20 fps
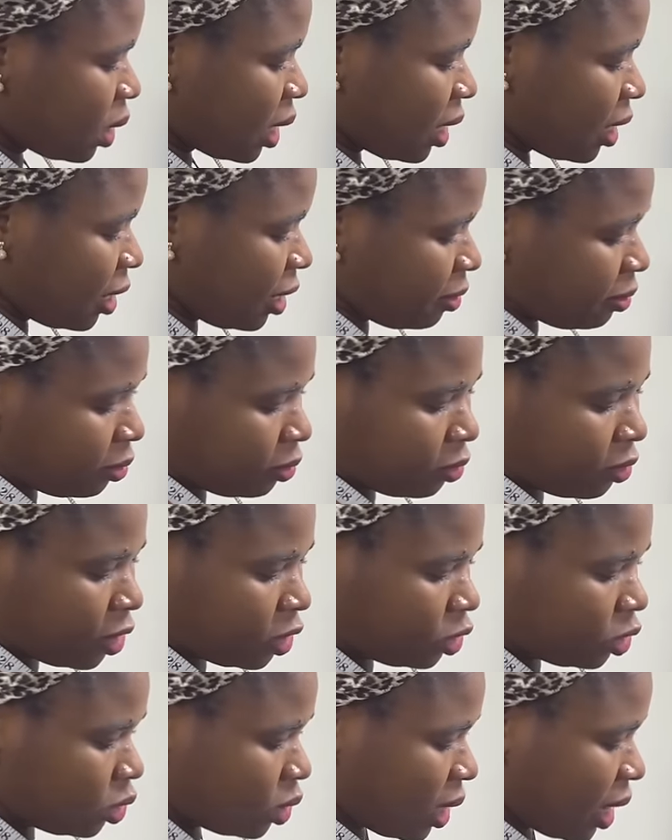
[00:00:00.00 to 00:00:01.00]
you are able,
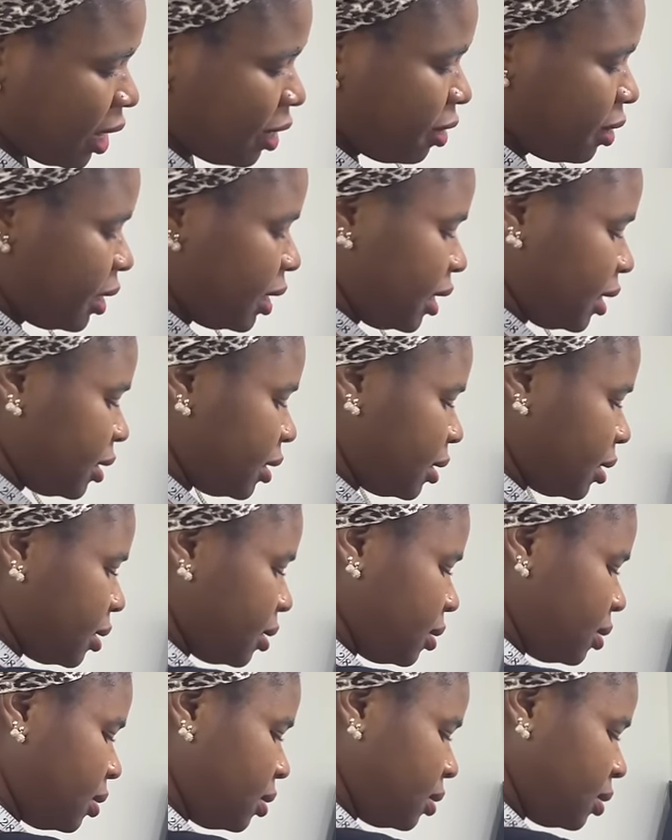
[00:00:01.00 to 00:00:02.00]
once you iron it,
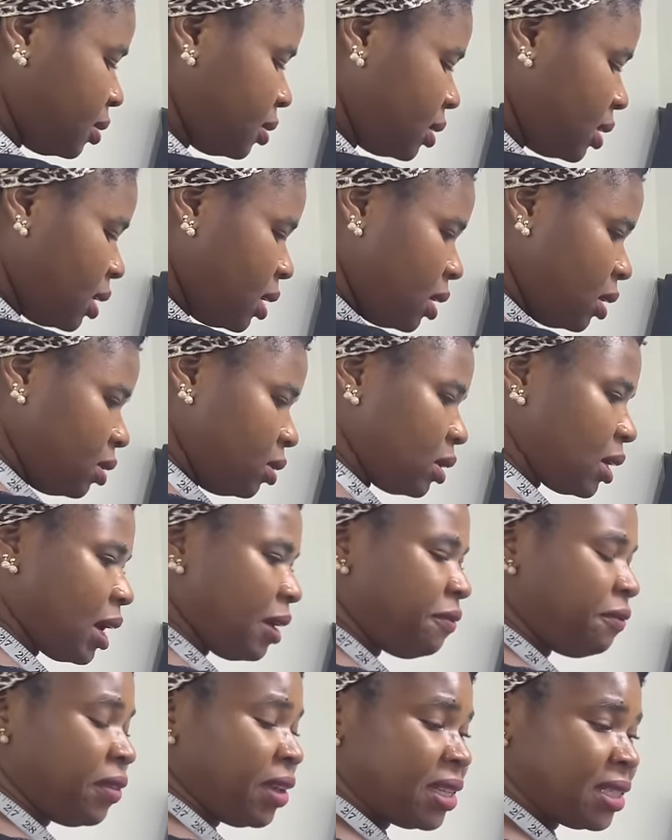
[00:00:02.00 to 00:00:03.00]
you
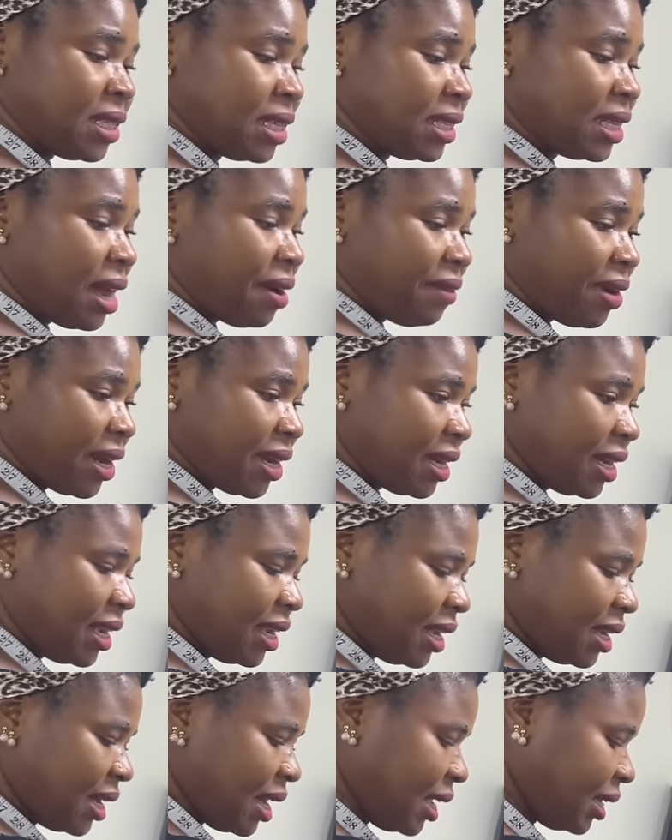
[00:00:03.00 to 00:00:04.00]
can fix it
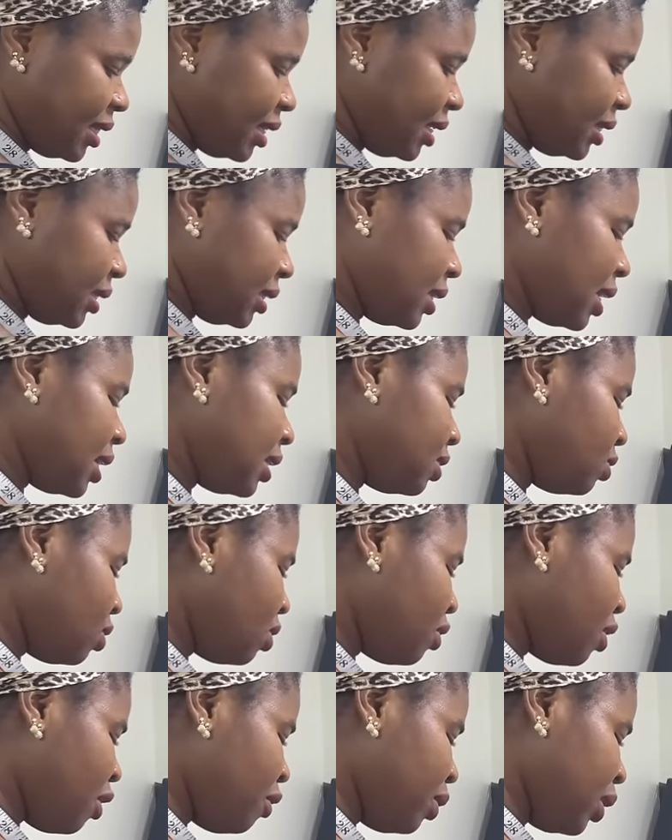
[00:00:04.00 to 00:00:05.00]
directly like this. That's the
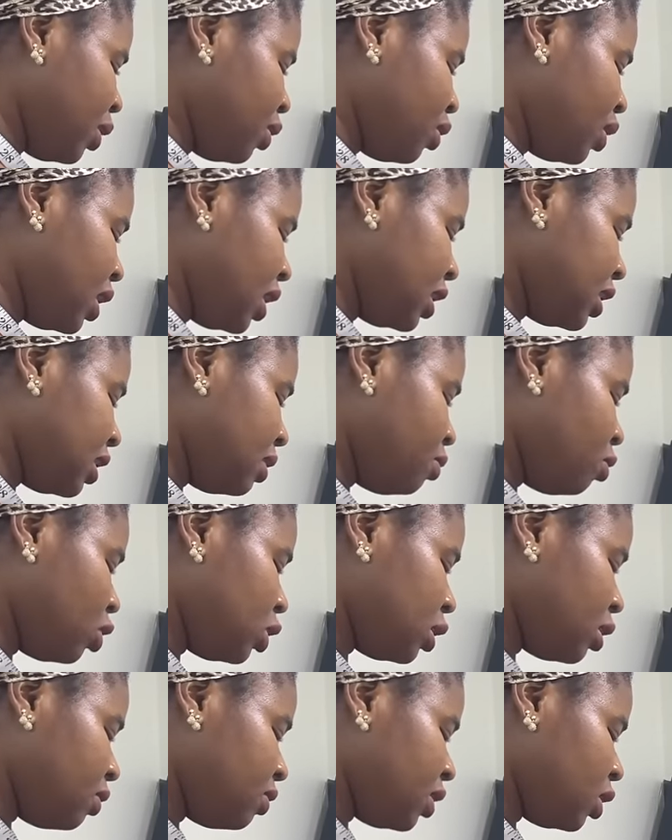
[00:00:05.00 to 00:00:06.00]
way we have been doing it in
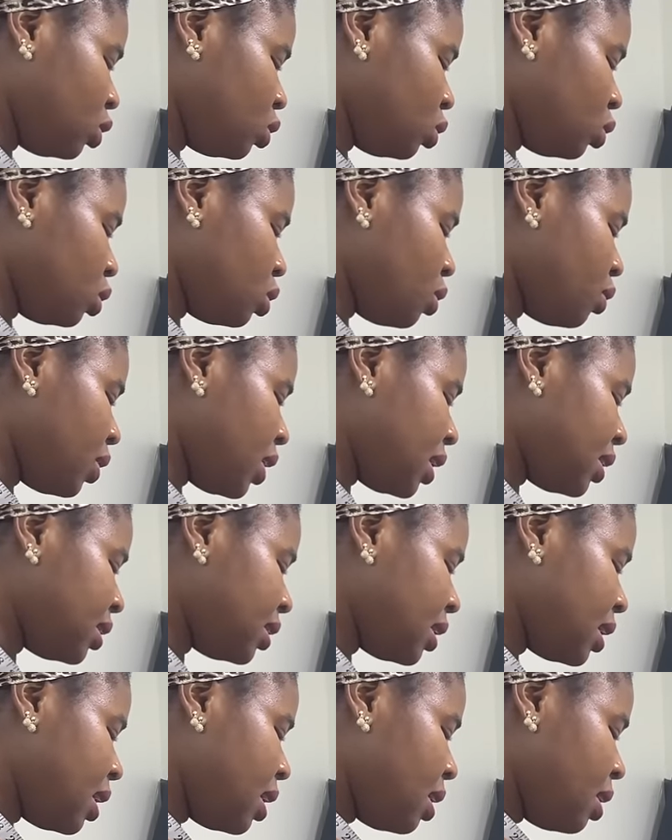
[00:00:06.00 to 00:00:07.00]
most of the
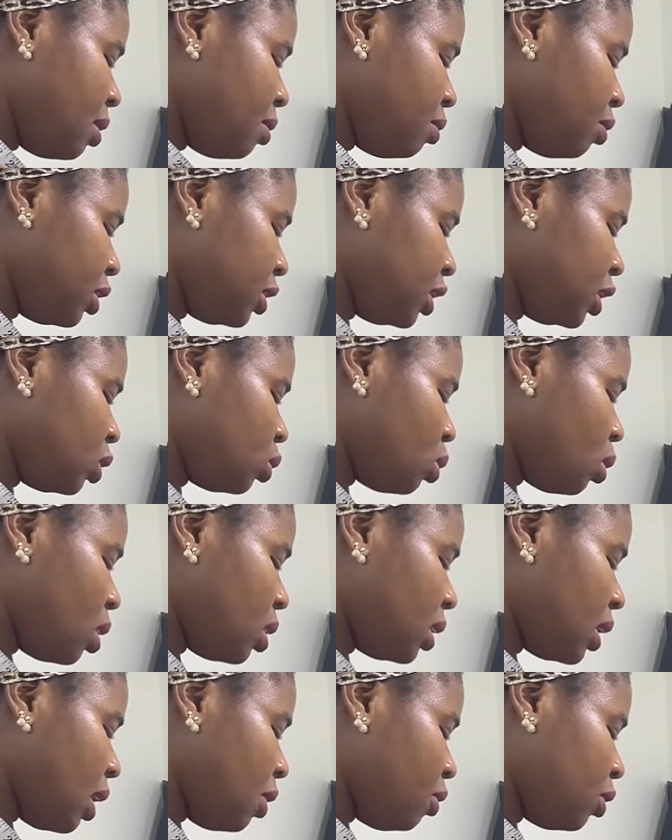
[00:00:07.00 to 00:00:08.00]
tutorials. But this
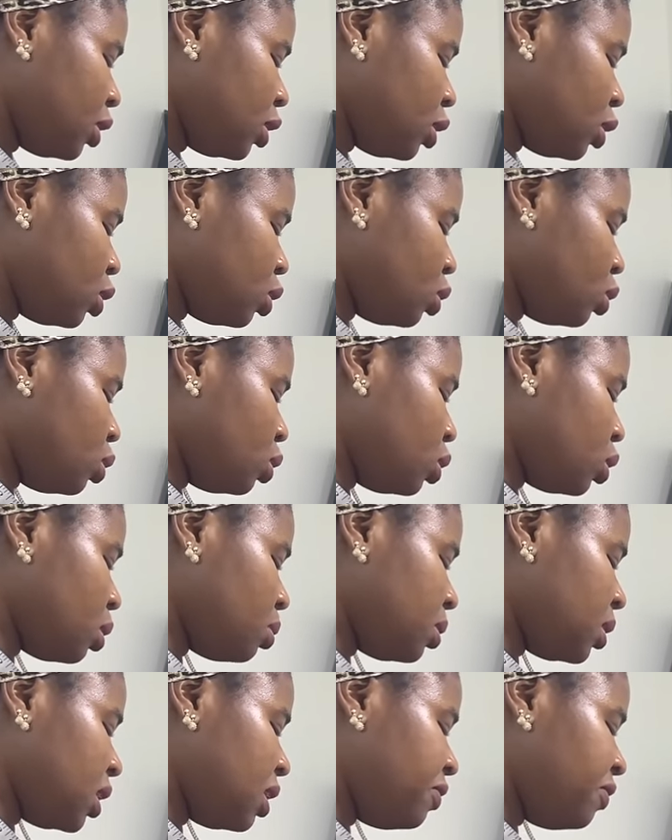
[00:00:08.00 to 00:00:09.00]
one, I want us to do
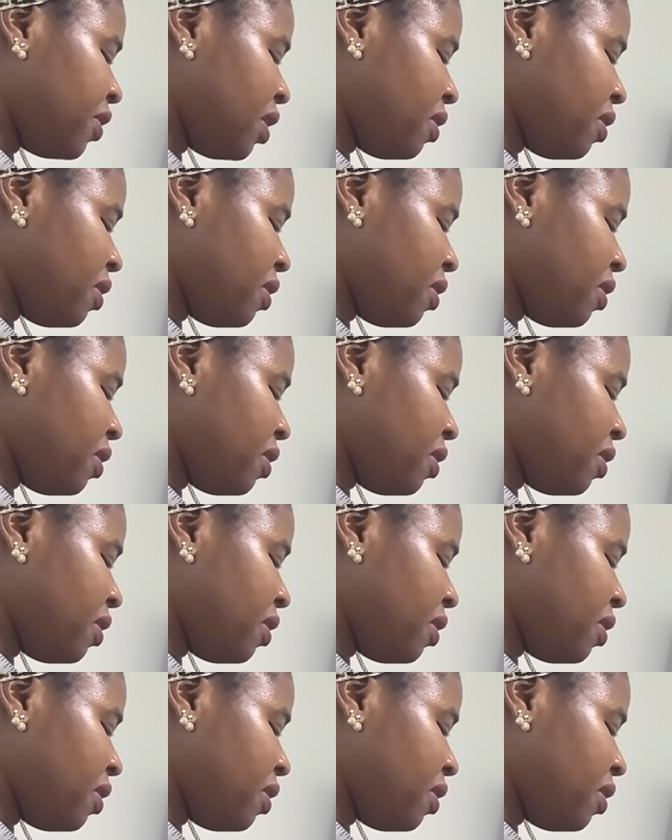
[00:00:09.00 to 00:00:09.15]
something